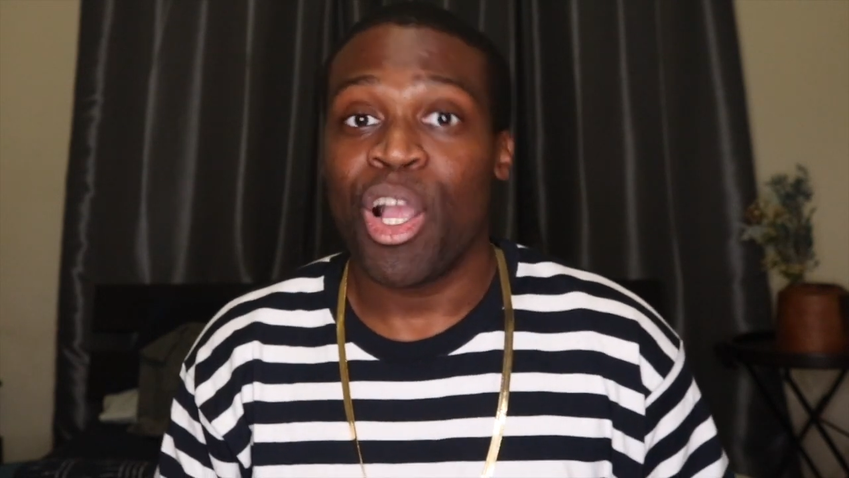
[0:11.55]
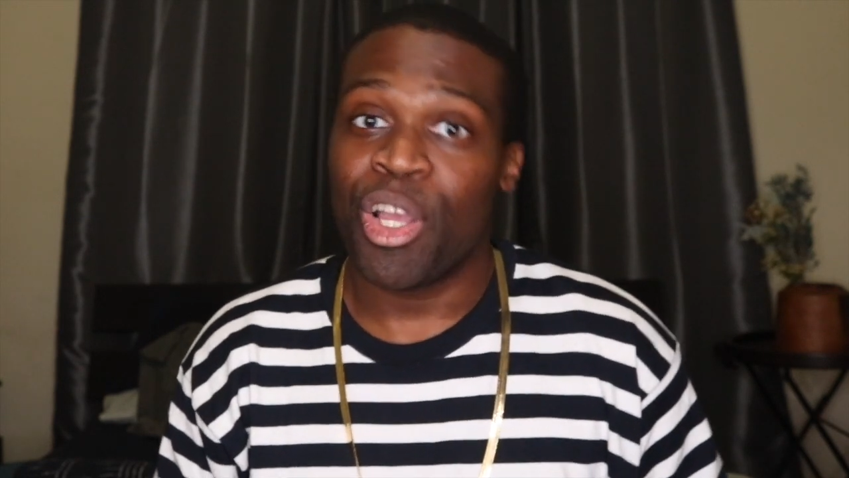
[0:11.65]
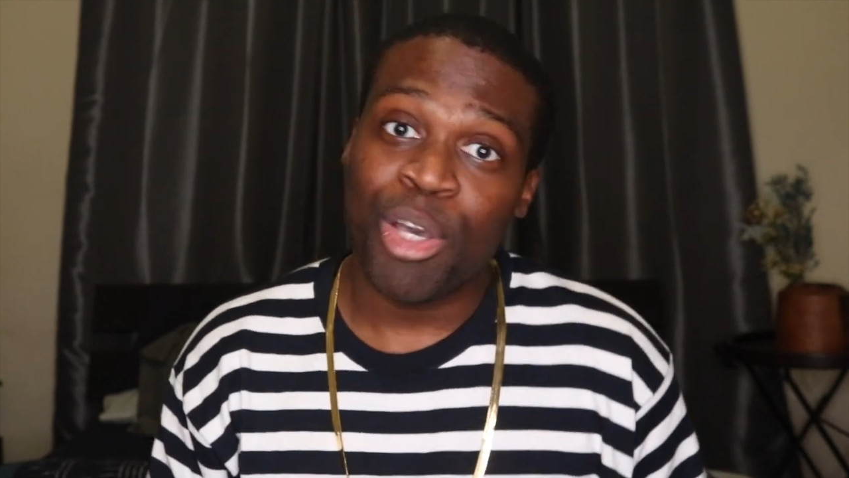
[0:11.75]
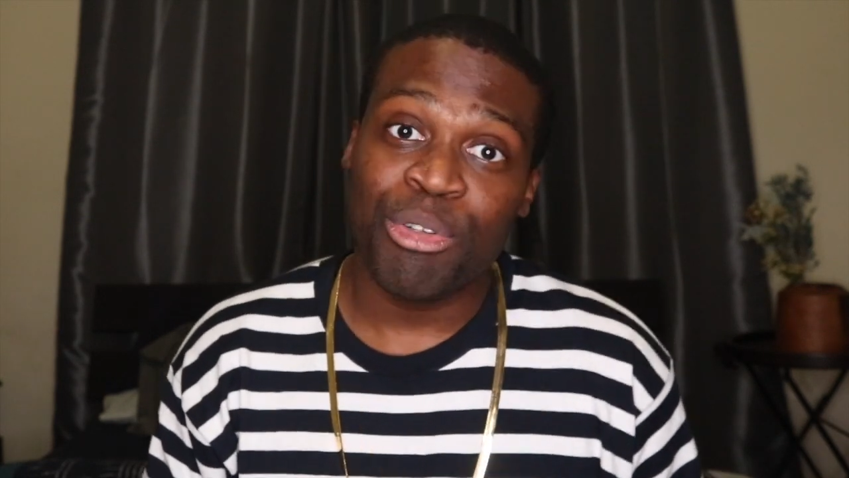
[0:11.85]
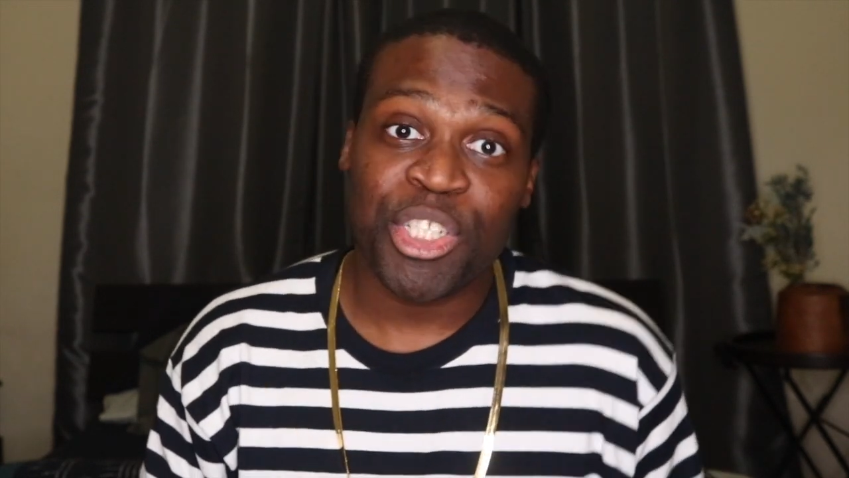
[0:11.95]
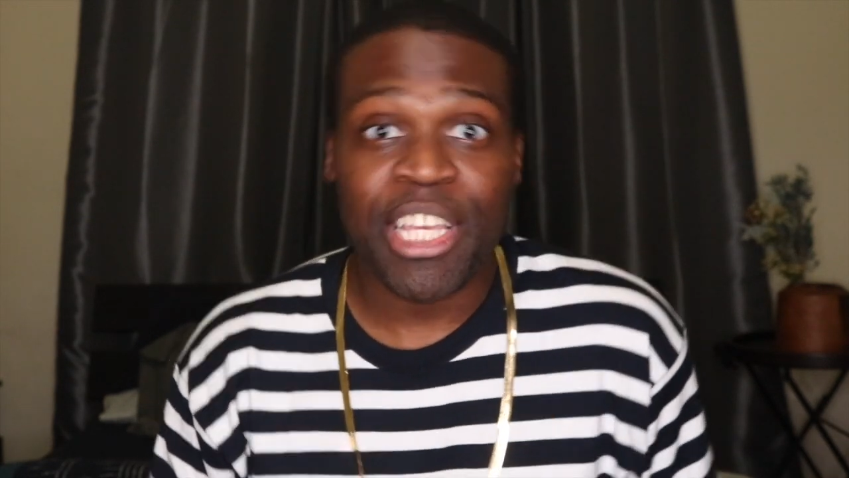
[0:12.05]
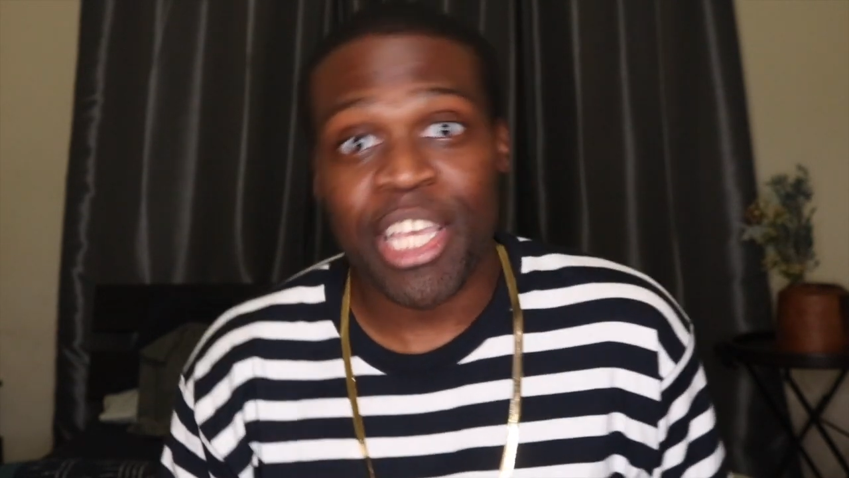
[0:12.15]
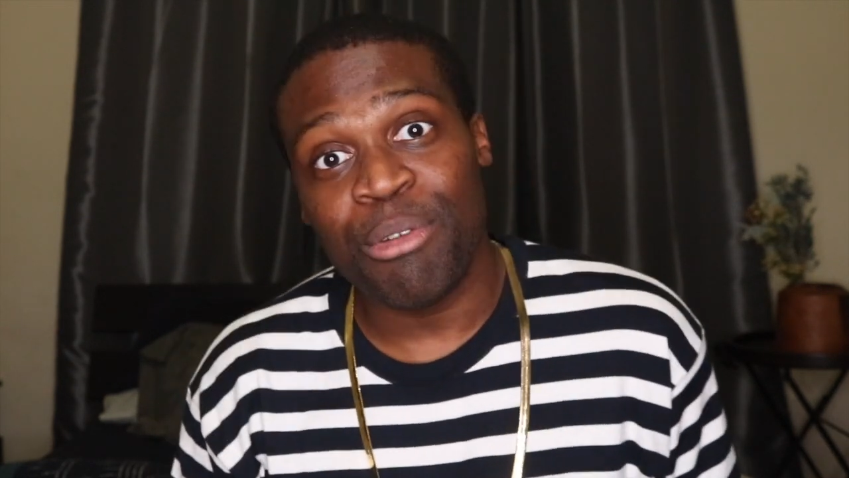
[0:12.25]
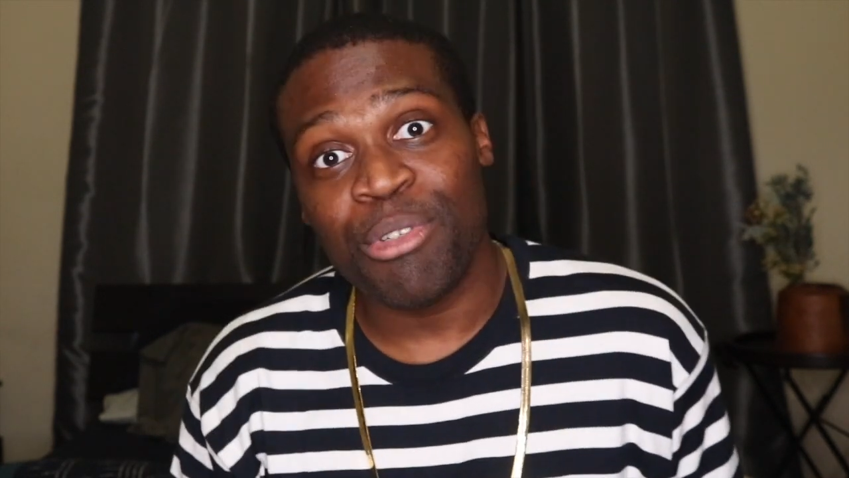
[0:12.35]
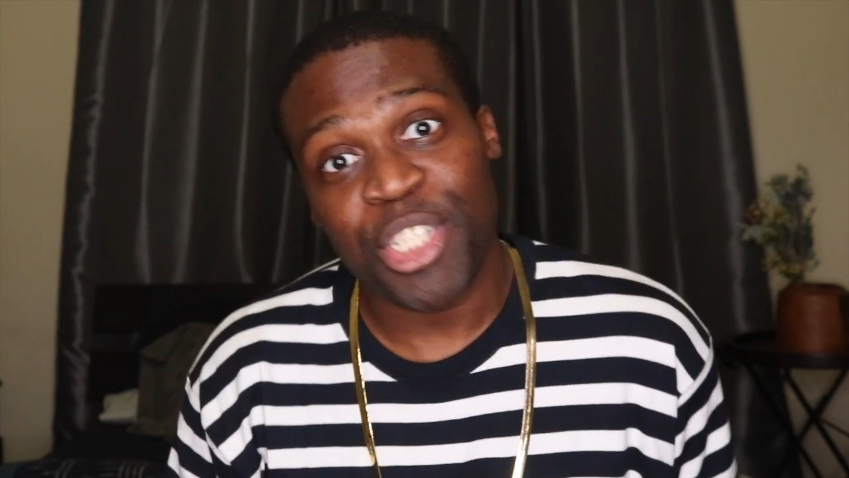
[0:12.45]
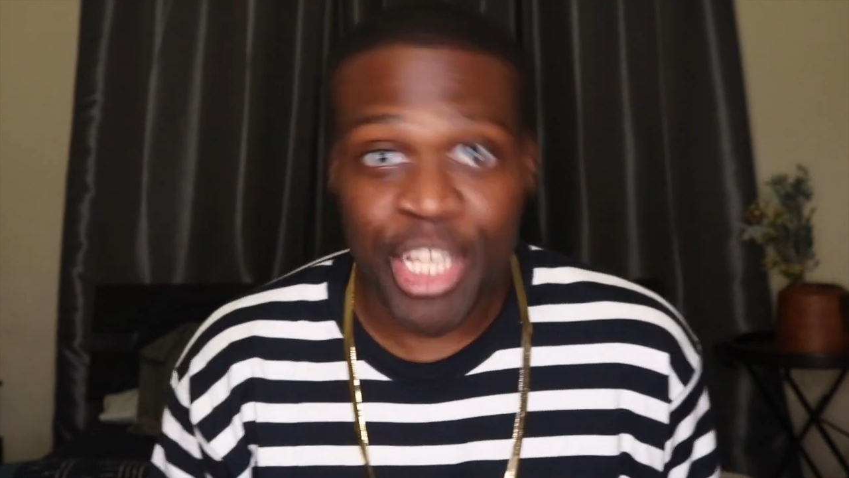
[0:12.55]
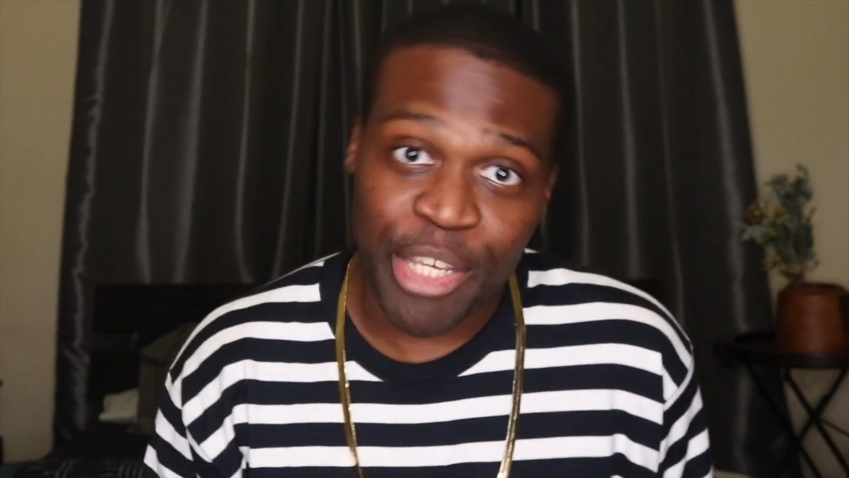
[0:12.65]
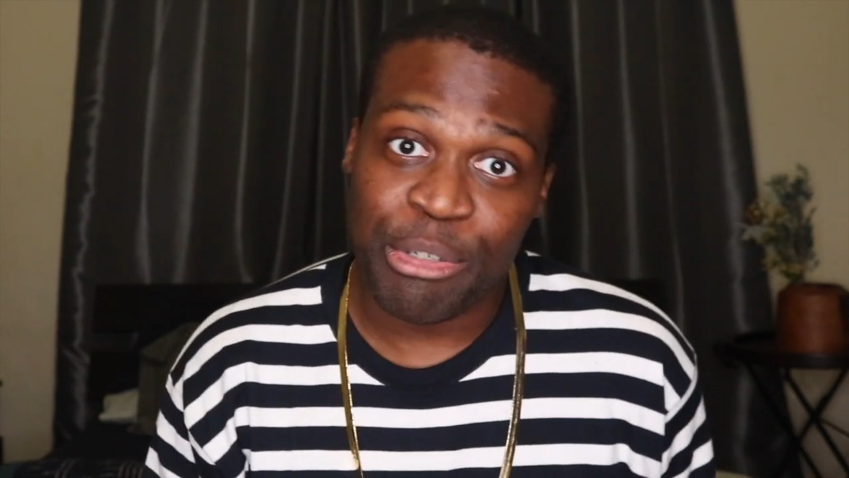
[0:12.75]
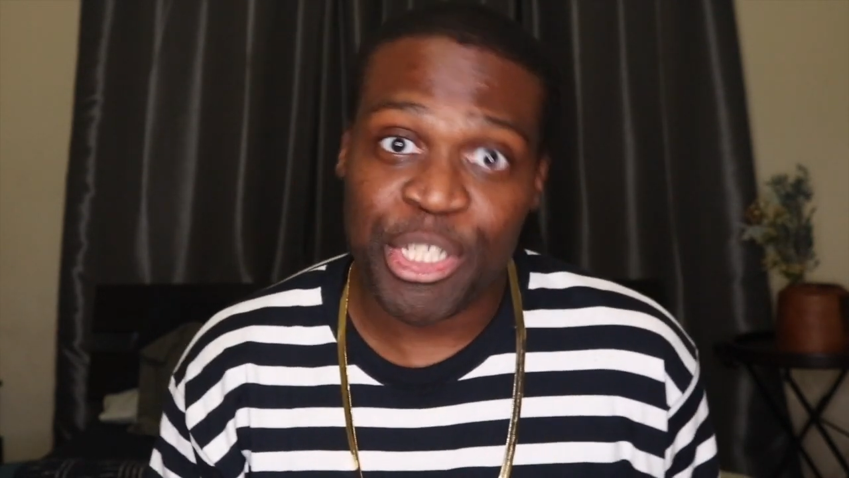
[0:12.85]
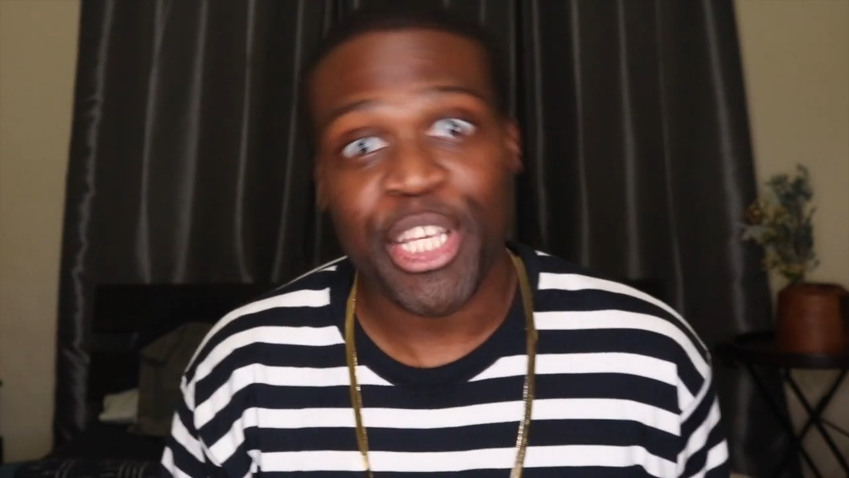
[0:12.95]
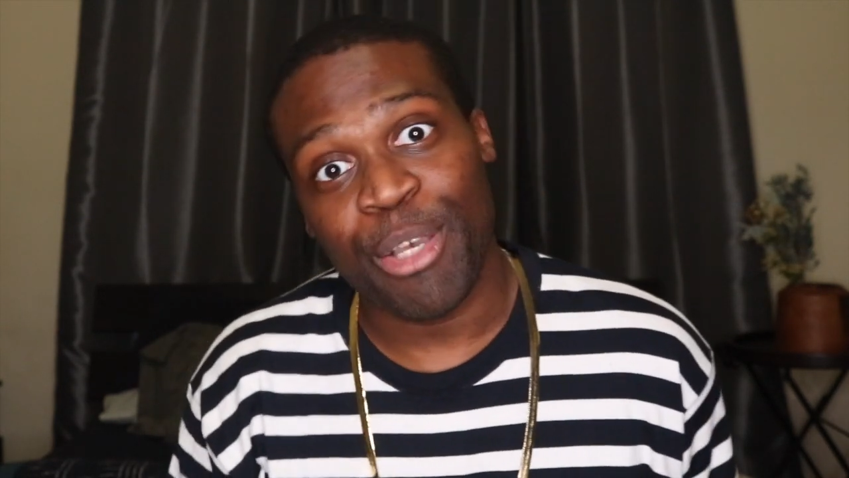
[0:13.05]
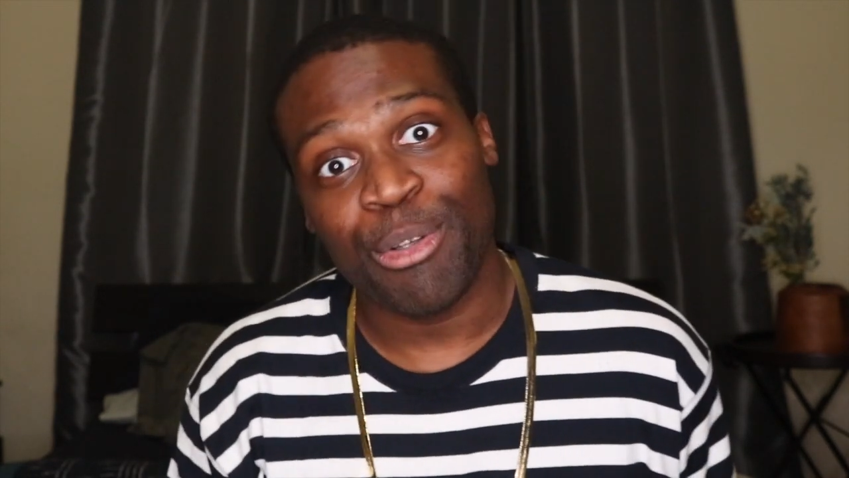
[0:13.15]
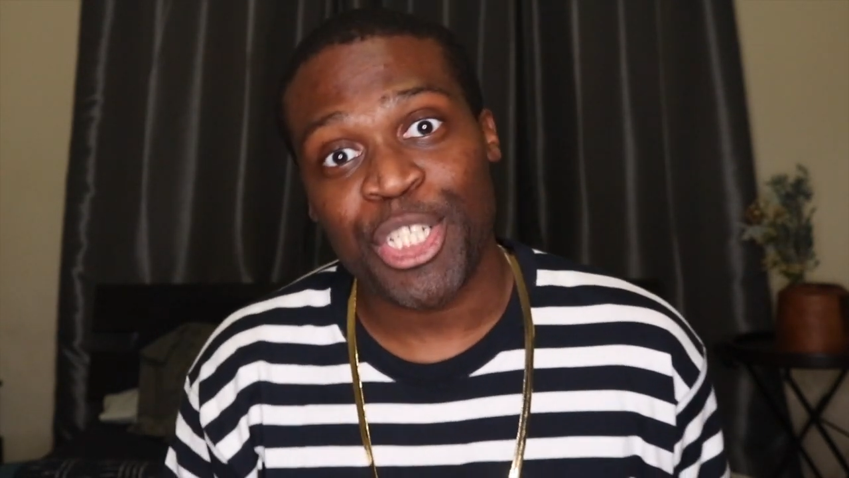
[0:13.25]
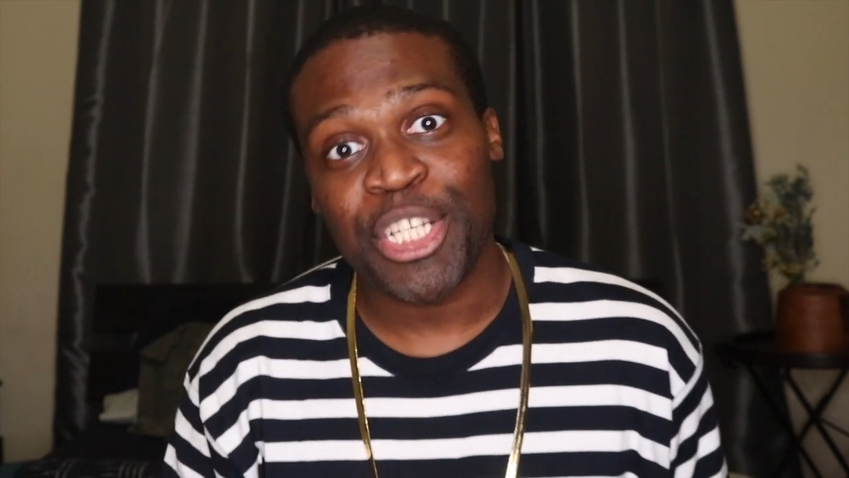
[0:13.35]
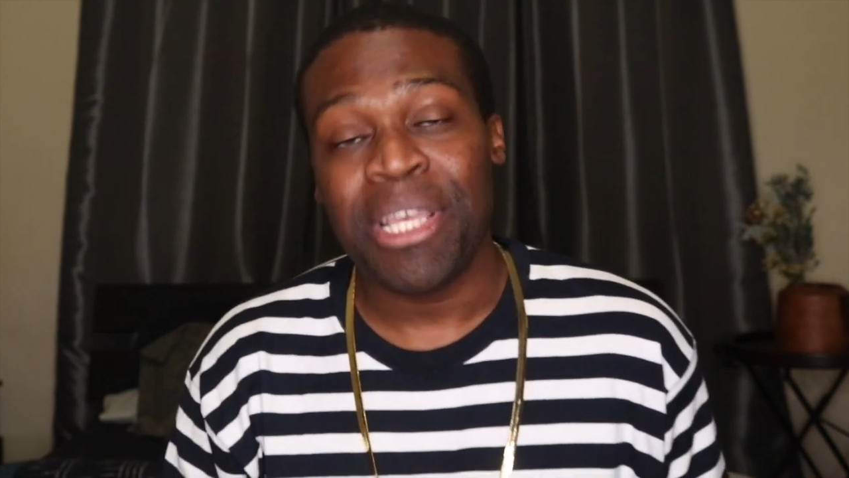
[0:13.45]
Gucci, Gucci, Gucci,
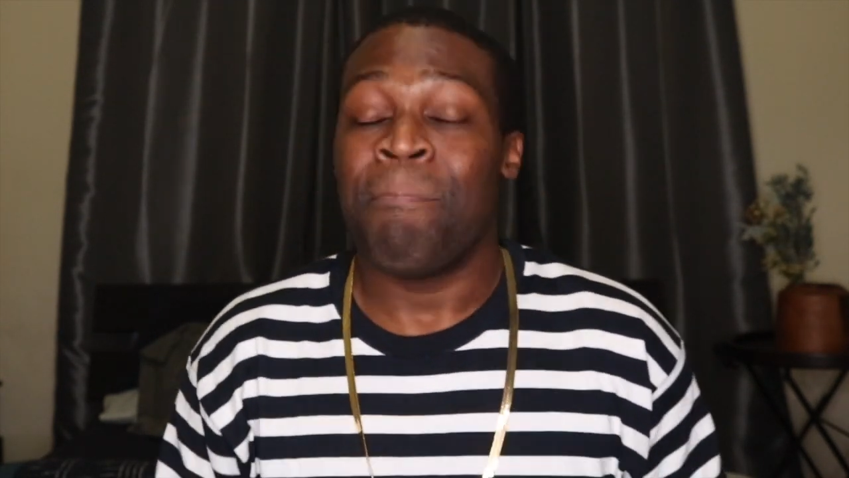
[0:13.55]
Gucci.